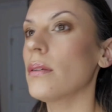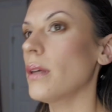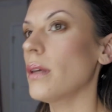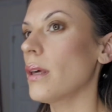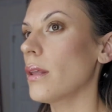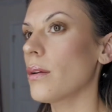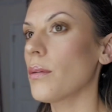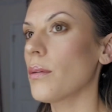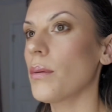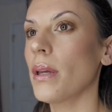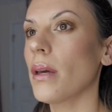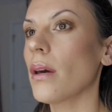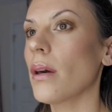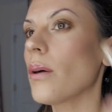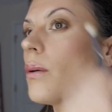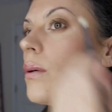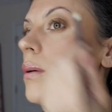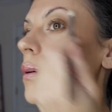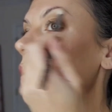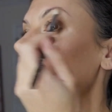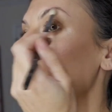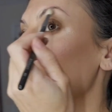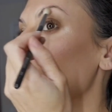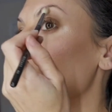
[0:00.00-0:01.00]
Yeah, there we go.
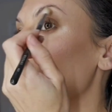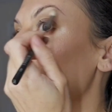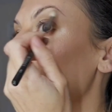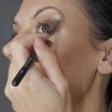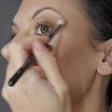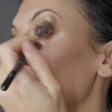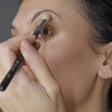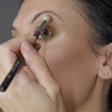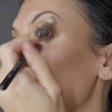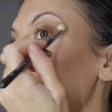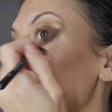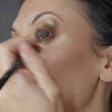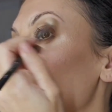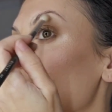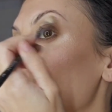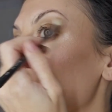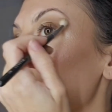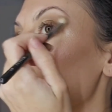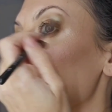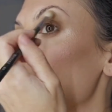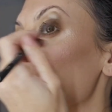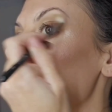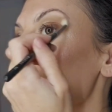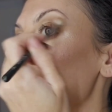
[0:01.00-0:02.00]

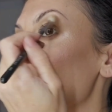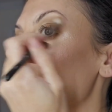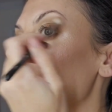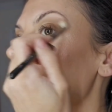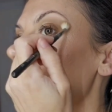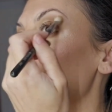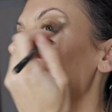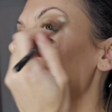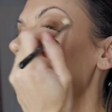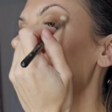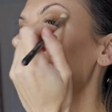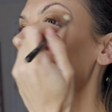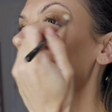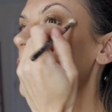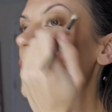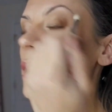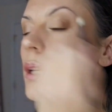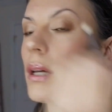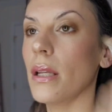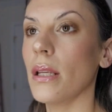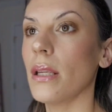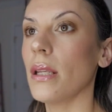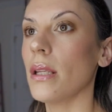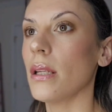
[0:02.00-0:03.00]
Just wanted, I felt
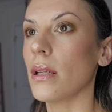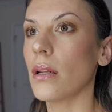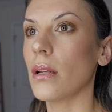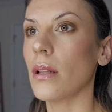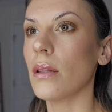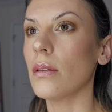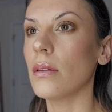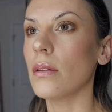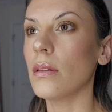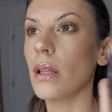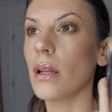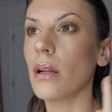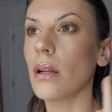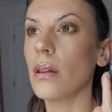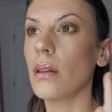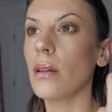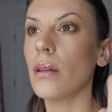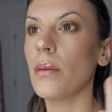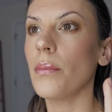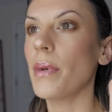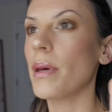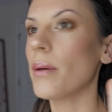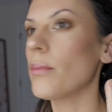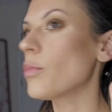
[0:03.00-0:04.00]
like I needed a
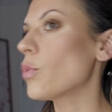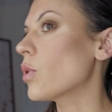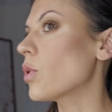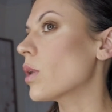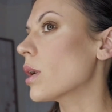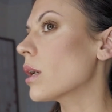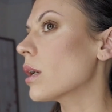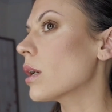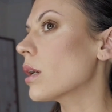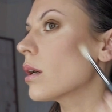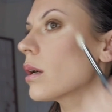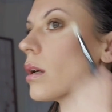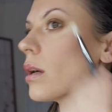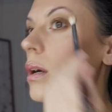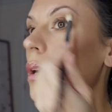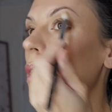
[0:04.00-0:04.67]
little bit more.